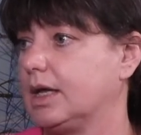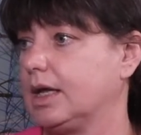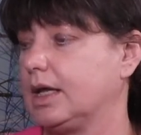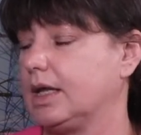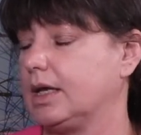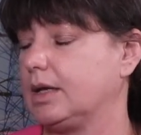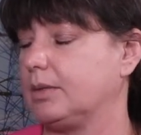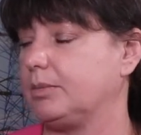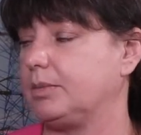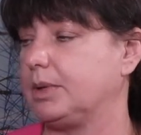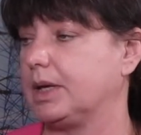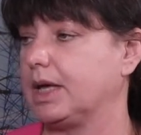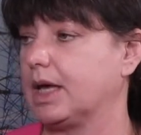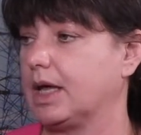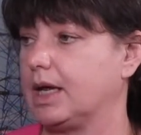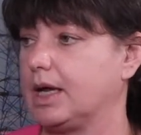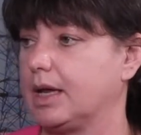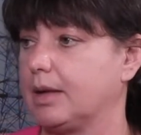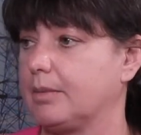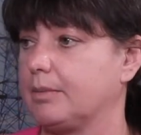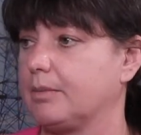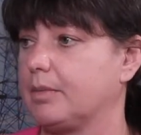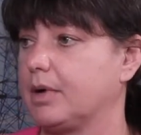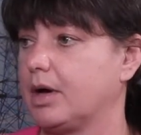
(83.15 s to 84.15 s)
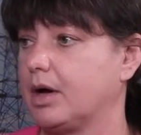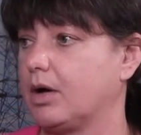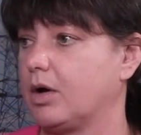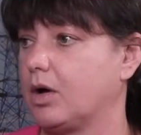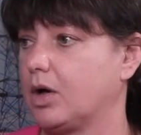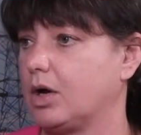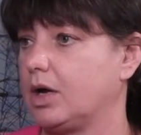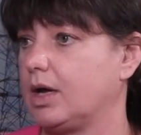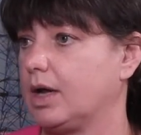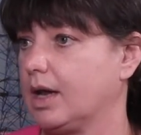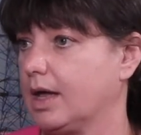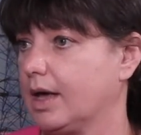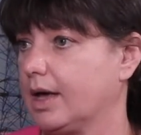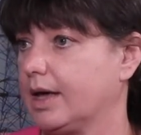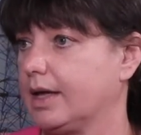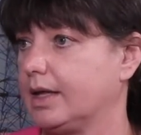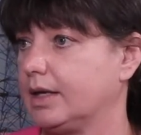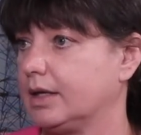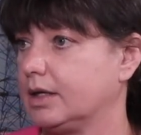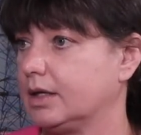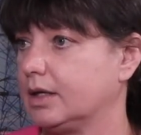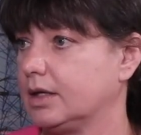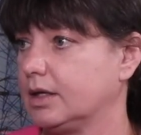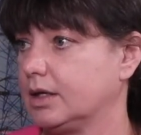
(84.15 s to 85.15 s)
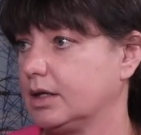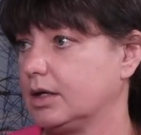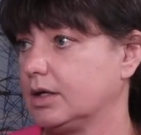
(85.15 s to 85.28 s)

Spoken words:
in a bigger number online